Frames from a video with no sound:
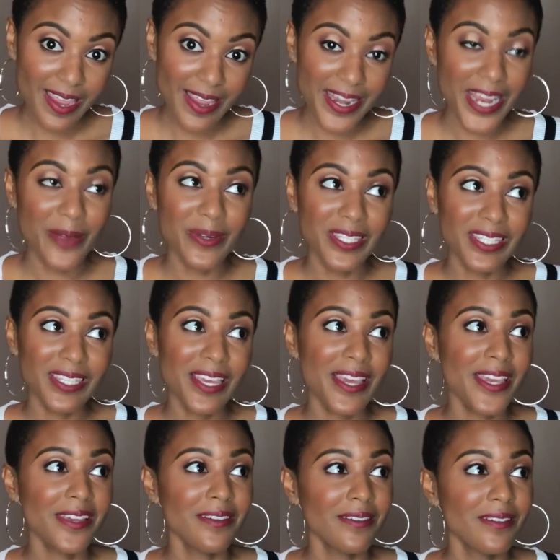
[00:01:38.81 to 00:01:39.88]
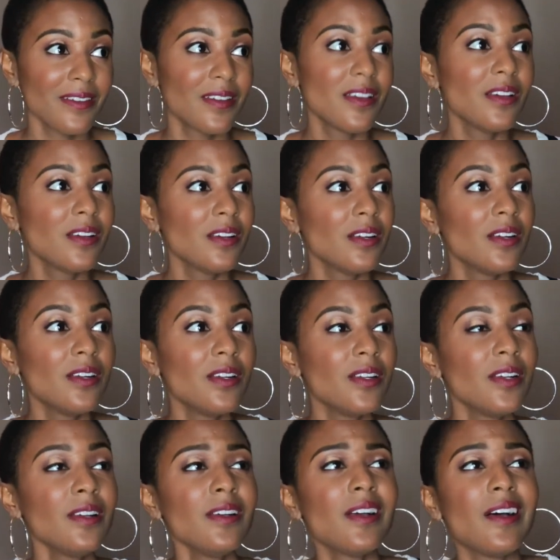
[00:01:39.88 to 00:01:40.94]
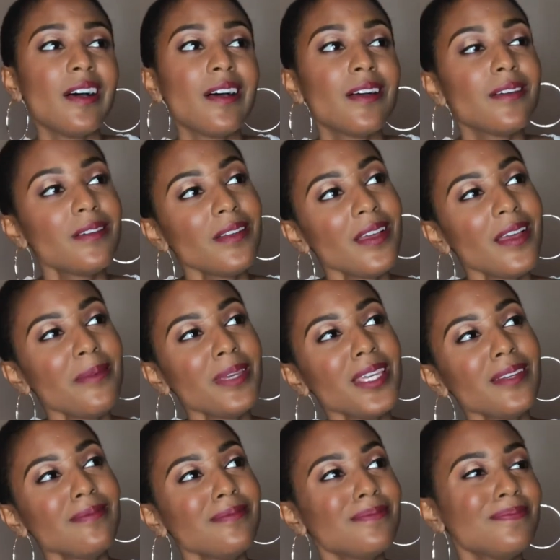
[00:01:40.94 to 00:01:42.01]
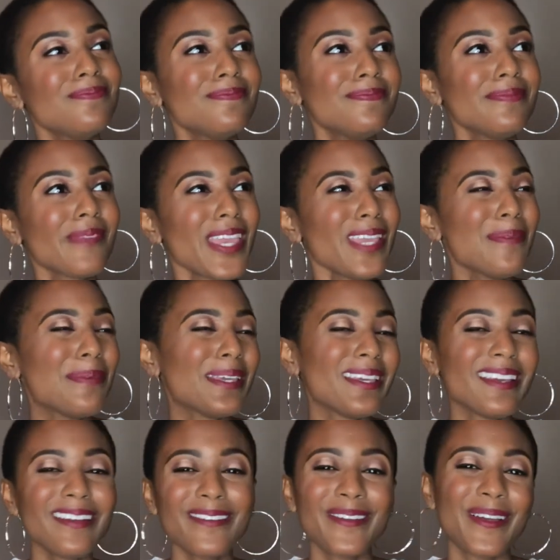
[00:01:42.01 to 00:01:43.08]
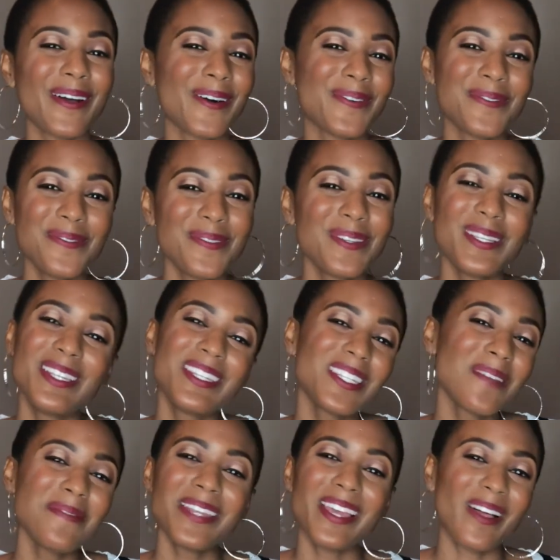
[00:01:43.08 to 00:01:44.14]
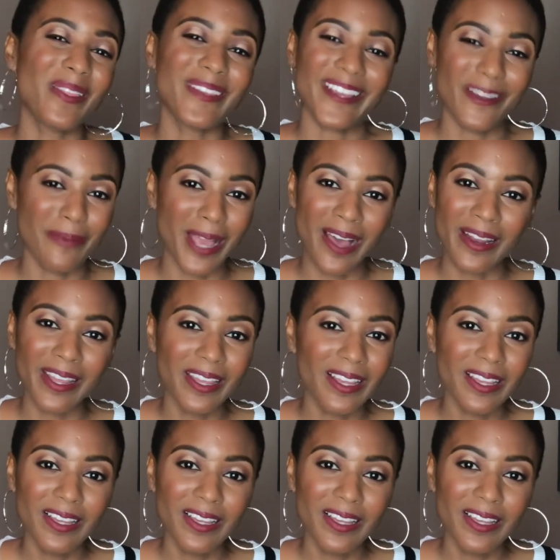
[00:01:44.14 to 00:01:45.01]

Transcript: And I would say, huh, I mean, maybe, I don't know. Someday I'll think about it.